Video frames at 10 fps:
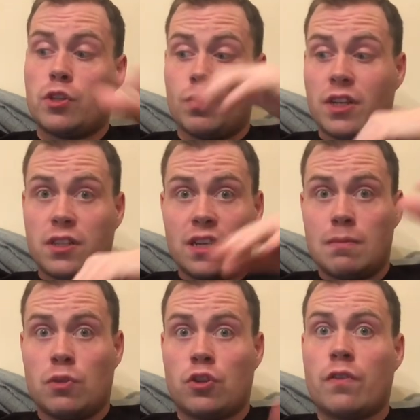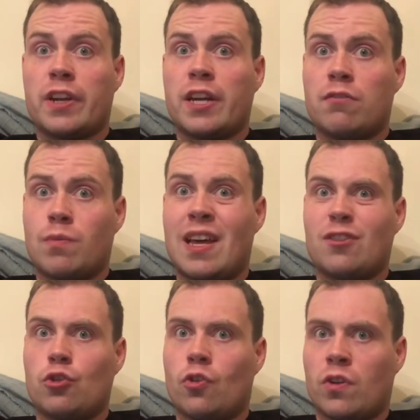It's $1.99 a month over here as well
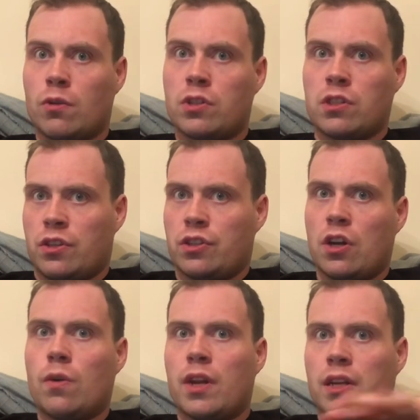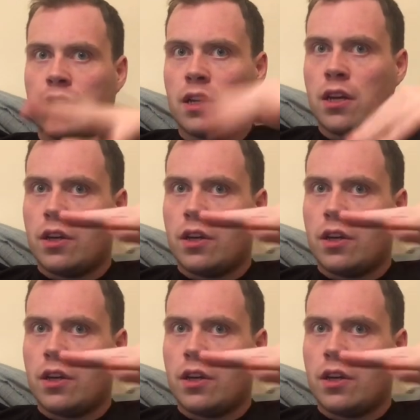in euros, so there's no like